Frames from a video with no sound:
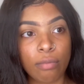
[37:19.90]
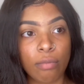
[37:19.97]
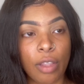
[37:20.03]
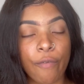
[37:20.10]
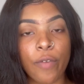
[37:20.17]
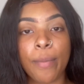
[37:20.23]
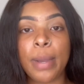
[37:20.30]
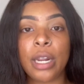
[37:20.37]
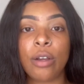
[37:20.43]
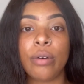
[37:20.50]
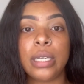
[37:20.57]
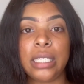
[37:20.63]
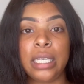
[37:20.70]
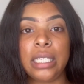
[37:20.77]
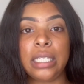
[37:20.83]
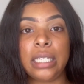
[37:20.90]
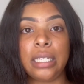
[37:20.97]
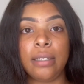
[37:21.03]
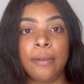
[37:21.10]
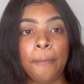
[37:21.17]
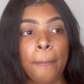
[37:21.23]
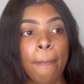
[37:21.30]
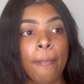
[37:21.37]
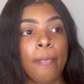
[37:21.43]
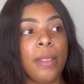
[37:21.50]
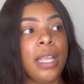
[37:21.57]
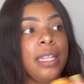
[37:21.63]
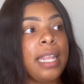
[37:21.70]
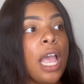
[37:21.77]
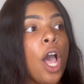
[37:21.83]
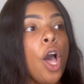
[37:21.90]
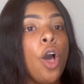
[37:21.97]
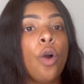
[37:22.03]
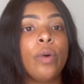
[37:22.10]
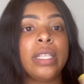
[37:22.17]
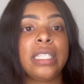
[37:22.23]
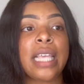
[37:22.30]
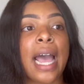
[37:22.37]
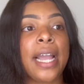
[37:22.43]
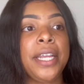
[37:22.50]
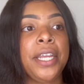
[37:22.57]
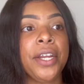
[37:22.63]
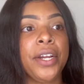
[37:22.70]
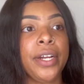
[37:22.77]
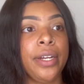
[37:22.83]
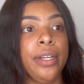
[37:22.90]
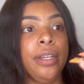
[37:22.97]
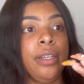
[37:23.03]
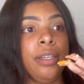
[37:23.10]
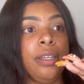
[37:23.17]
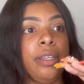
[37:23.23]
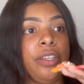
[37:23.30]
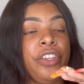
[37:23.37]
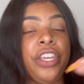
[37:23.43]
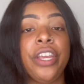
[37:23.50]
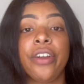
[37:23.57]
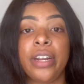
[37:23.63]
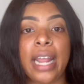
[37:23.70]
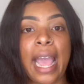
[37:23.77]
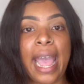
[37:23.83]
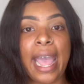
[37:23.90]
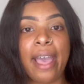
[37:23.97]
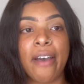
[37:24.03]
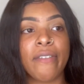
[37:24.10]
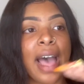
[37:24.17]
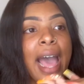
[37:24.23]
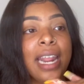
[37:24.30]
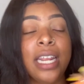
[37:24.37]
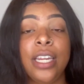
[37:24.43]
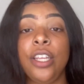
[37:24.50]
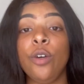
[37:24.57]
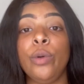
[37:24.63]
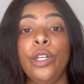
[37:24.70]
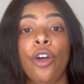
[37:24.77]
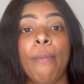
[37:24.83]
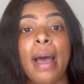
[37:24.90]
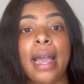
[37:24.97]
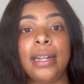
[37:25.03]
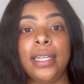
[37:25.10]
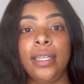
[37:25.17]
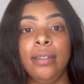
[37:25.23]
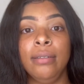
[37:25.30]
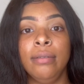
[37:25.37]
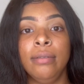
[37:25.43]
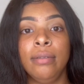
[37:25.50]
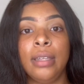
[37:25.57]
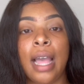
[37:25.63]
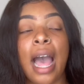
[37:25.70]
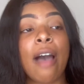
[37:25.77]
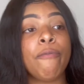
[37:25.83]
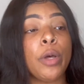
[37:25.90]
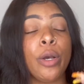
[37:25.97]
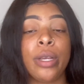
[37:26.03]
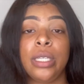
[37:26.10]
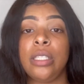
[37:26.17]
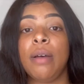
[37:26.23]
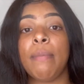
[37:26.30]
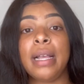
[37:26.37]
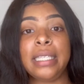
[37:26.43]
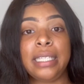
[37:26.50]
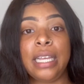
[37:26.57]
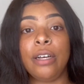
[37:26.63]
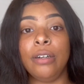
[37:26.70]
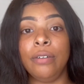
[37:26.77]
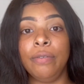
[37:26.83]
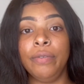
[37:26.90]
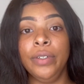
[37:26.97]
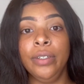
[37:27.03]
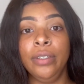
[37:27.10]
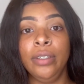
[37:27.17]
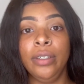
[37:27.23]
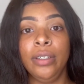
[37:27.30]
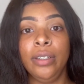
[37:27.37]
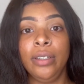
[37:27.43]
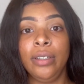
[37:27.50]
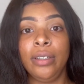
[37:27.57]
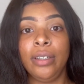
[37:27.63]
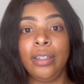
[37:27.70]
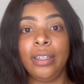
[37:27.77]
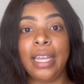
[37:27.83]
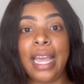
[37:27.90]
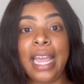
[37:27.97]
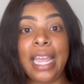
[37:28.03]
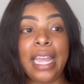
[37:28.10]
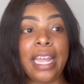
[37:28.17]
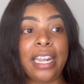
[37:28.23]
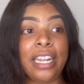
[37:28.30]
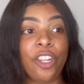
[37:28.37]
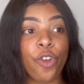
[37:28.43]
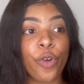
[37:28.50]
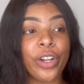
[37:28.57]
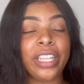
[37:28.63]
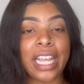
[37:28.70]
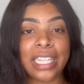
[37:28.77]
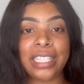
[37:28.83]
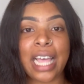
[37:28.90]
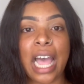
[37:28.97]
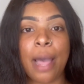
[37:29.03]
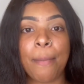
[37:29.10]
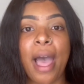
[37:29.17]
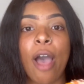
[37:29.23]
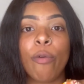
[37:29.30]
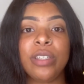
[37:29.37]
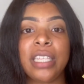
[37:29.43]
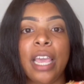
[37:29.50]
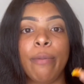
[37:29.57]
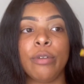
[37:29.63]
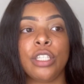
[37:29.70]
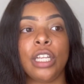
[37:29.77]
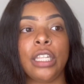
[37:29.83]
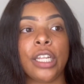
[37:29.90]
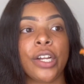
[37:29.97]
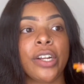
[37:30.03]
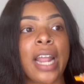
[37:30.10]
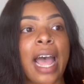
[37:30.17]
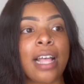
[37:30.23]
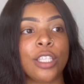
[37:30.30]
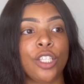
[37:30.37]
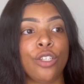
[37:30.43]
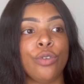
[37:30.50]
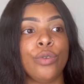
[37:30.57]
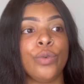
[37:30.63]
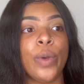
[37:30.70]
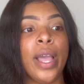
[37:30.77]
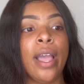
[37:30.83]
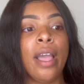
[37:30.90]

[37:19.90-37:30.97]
for medical assistant, that whole entire year and a half, I didn't deal with nobody. I focused on myself. And during that time, I was able to learn how to